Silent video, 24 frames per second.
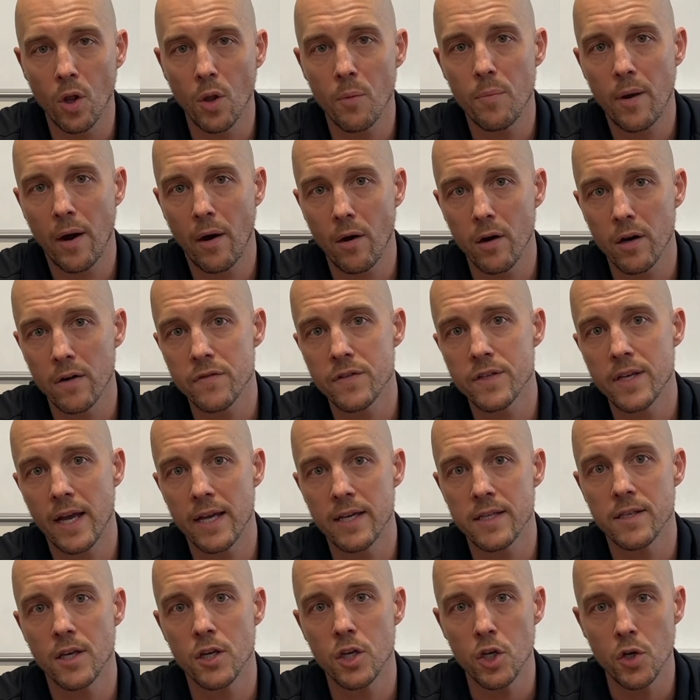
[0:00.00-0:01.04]
imperative
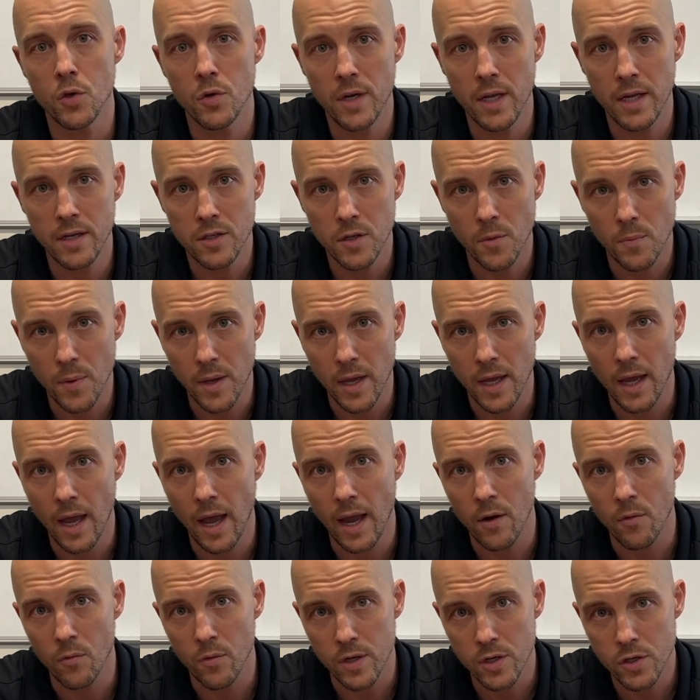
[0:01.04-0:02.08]
says that you need to be
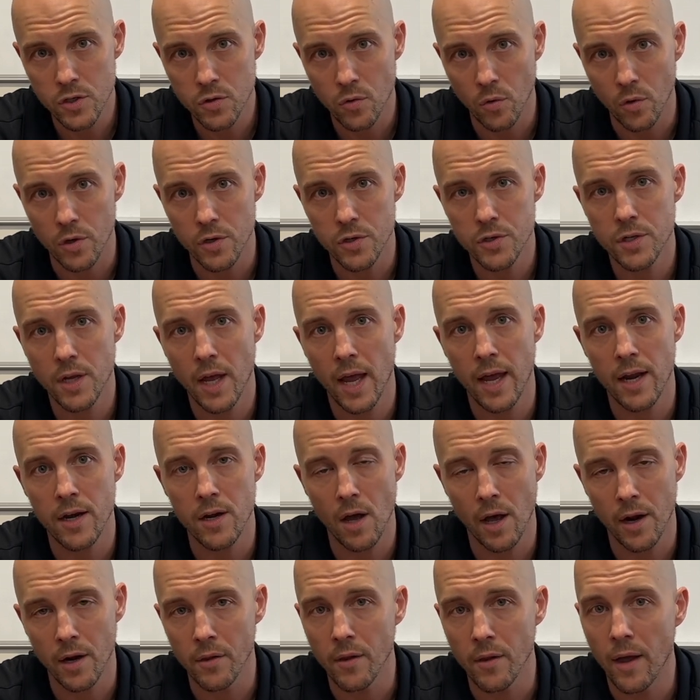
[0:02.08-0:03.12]
a resource and
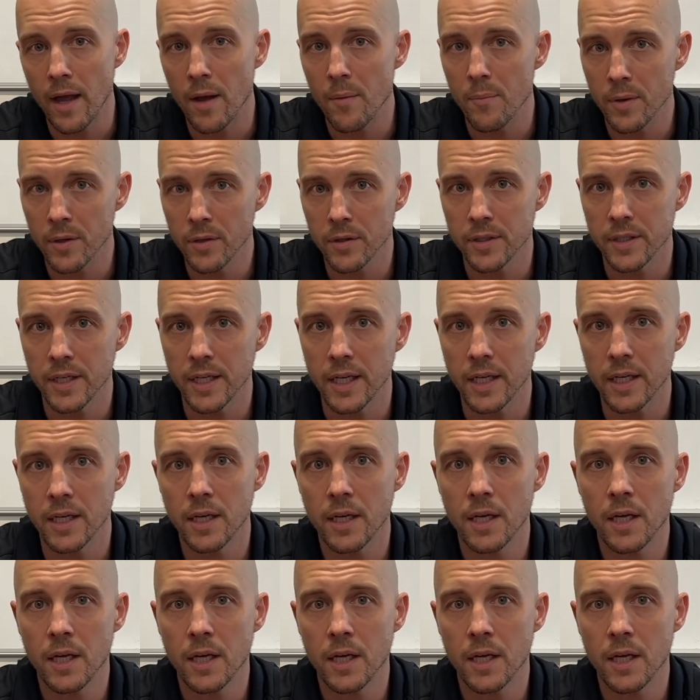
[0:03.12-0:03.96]
not a liability.